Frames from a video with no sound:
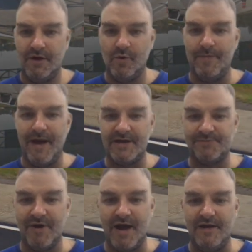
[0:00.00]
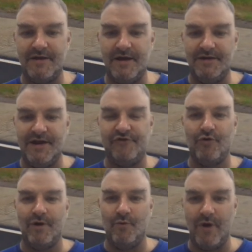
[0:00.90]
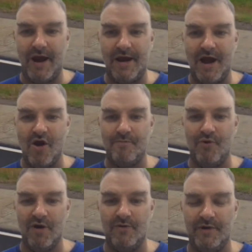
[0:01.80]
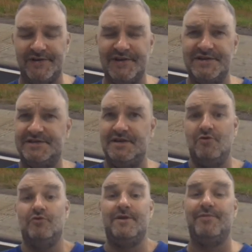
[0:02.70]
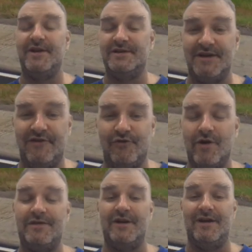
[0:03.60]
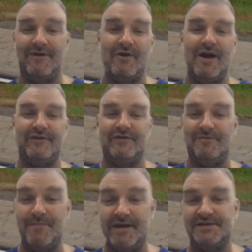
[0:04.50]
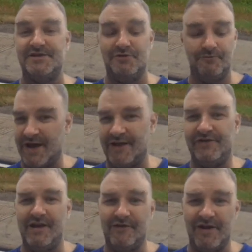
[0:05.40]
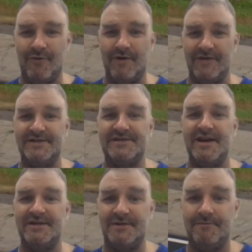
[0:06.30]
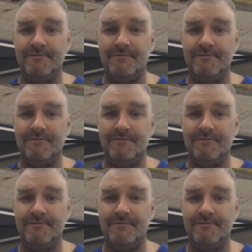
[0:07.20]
Here we pass by the Detroit Wayne Airport, which is the only place in Detroit that I've ever actually been to. Got to change that one of these days.